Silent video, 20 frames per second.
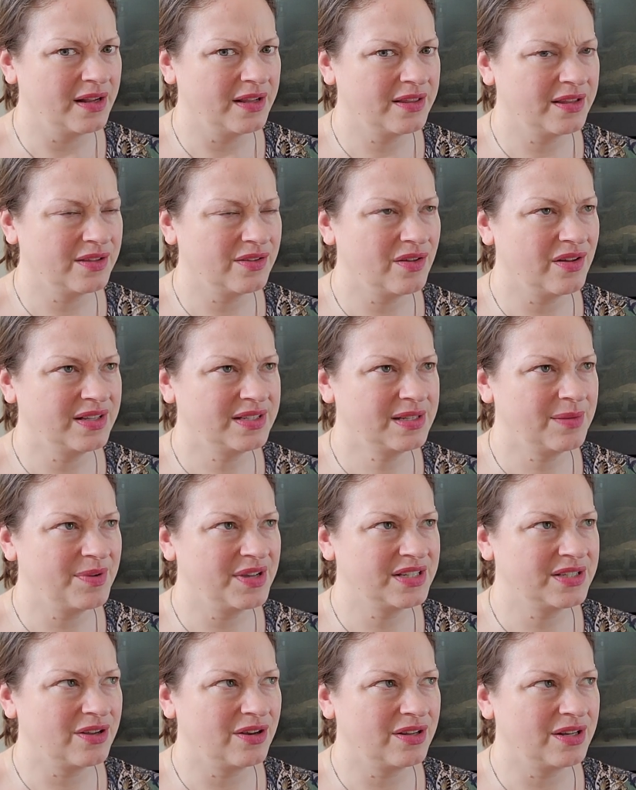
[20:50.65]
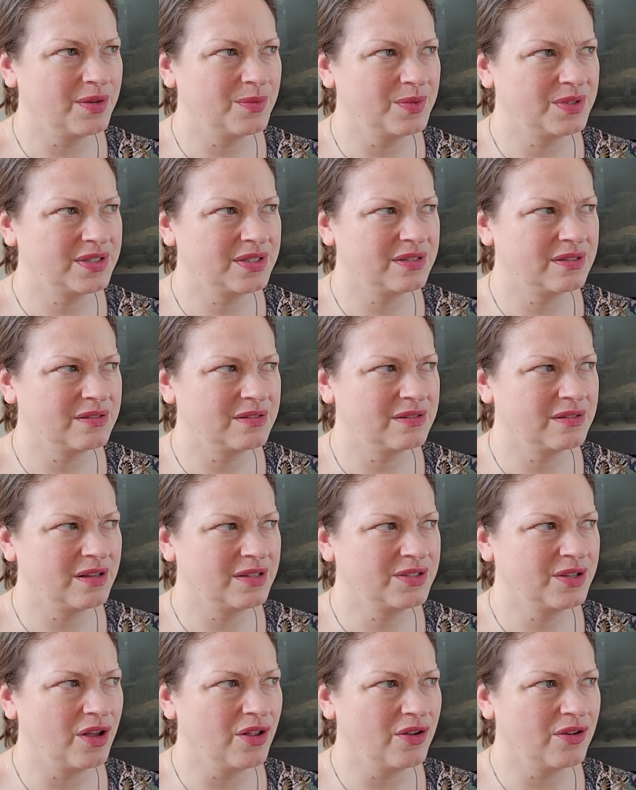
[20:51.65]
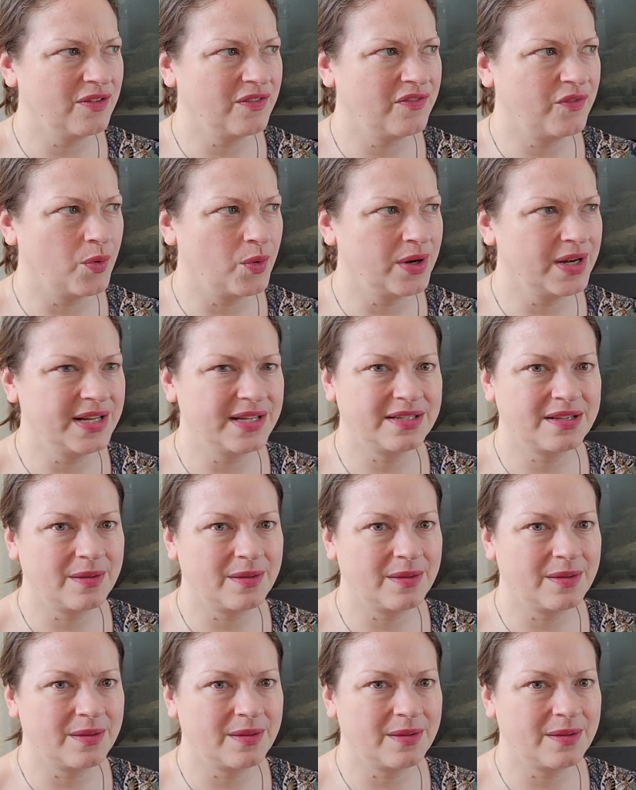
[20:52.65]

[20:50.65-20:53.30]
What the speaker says: I think the last time I saw it, it was $1.40